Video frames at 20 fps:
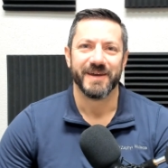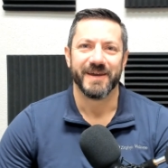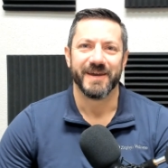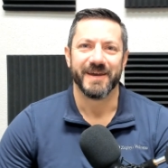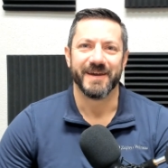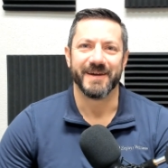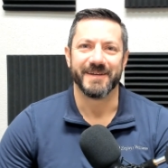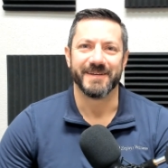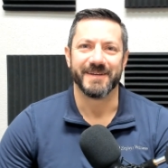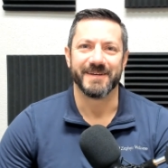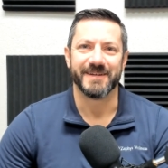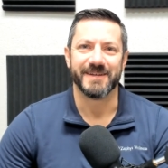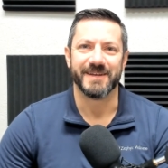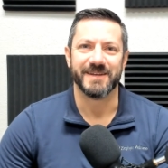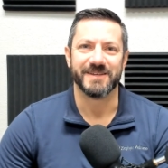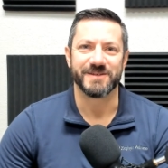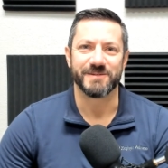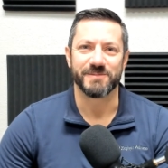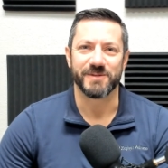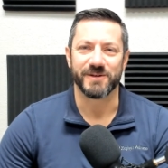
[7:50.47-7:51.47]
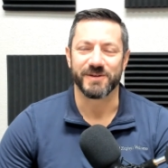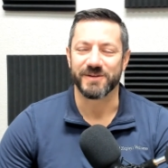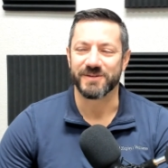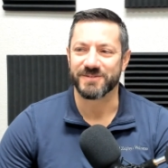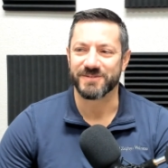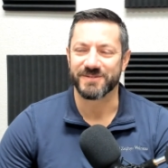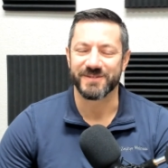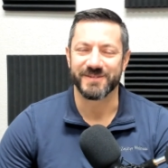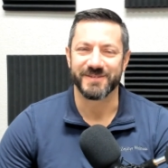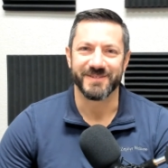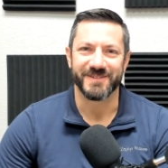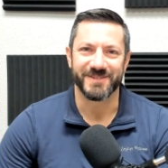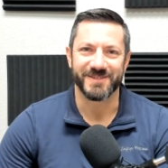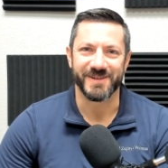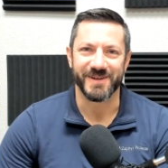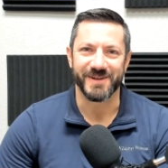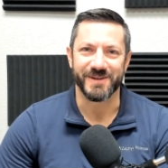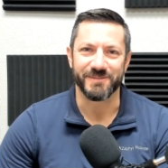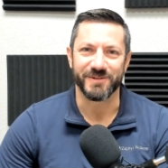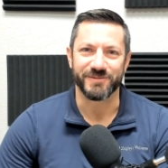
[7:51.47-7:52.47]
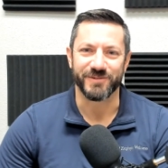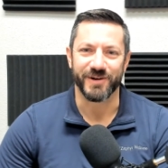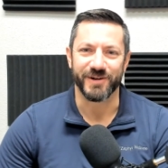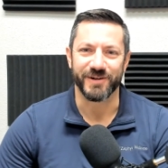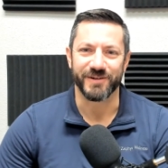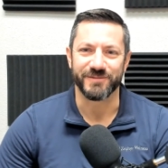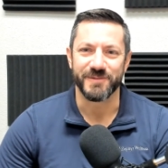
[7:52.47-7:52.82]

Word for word: and uh, need something to s stick them in front of.